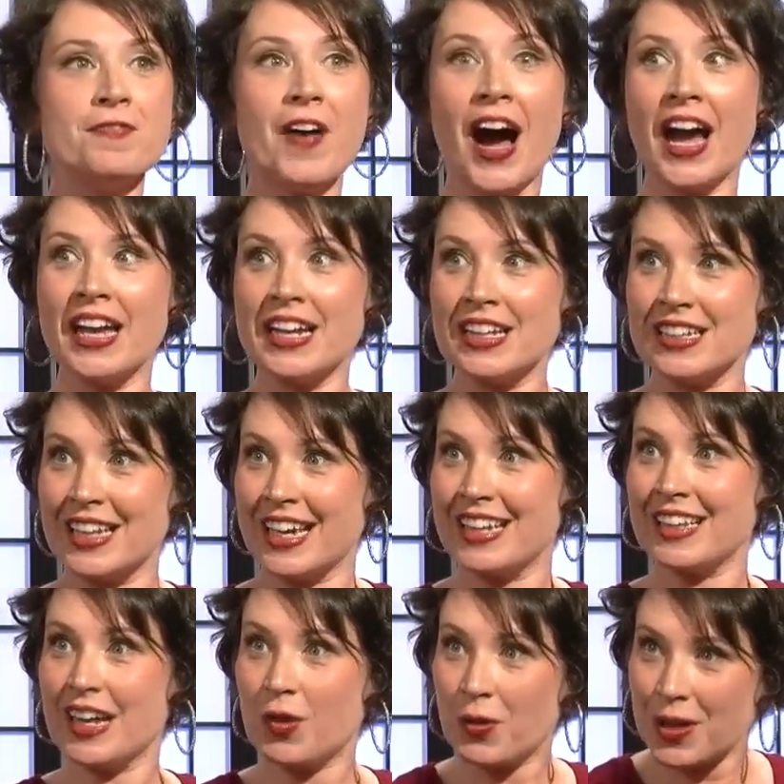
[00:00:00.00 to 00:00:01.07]
finally,
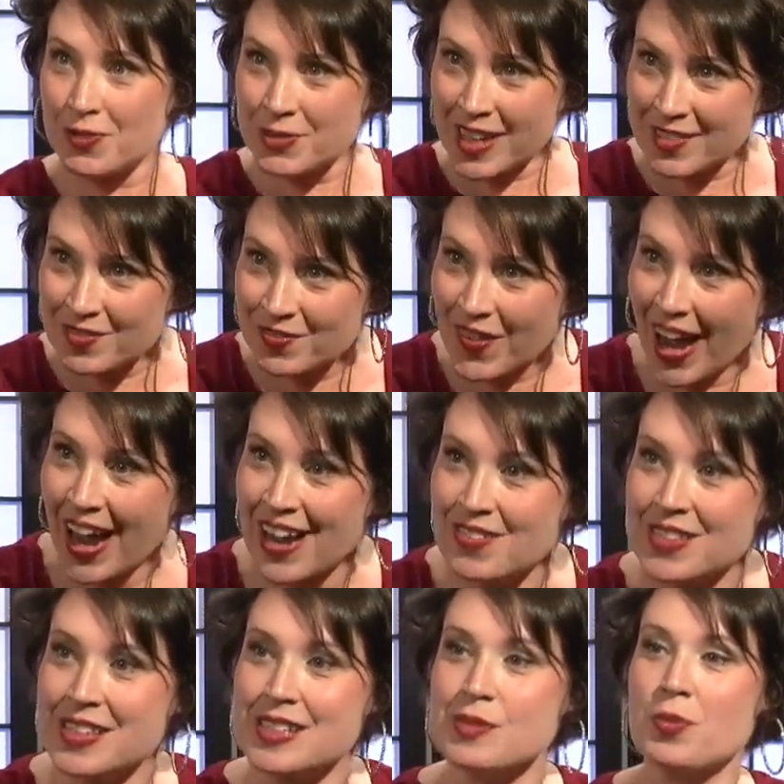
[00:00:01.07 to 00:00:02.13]
like we've done five
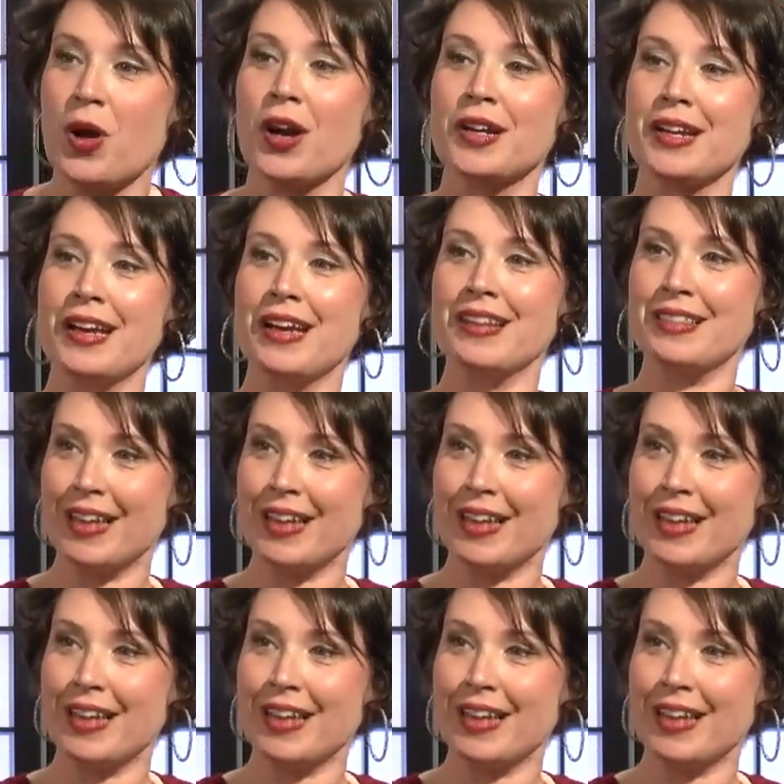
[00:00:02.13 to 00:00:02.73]
in this market.